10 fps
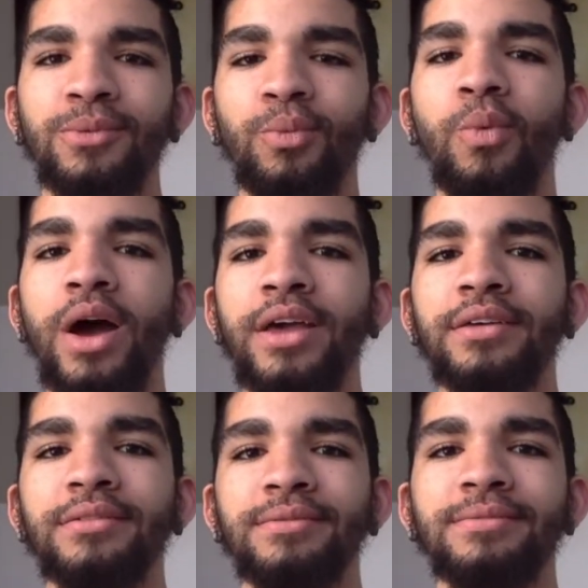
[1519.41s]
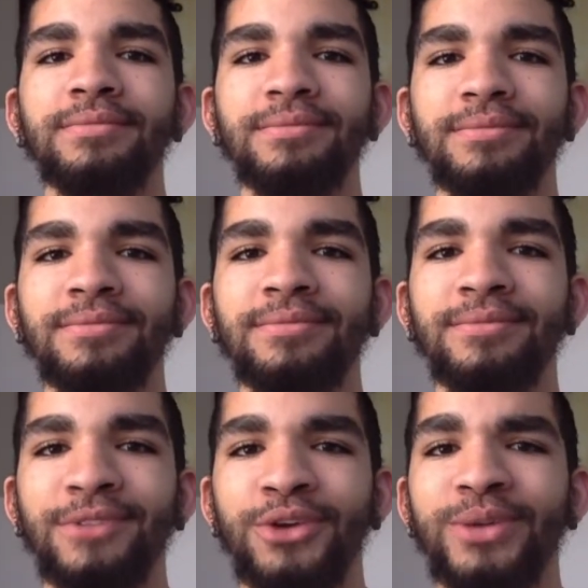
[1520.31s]
what
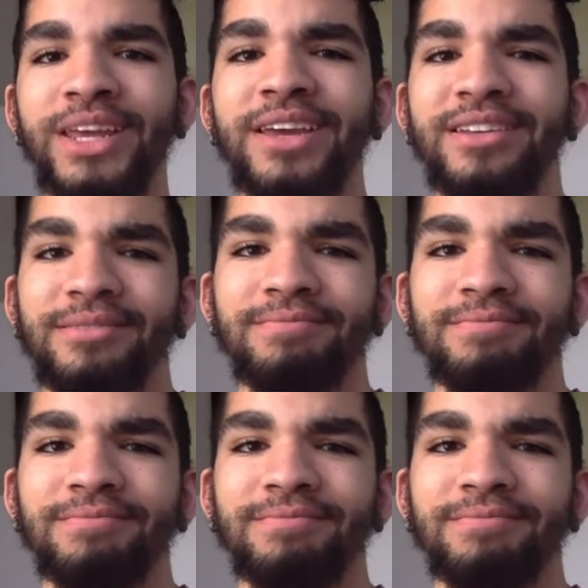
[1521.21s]
you need.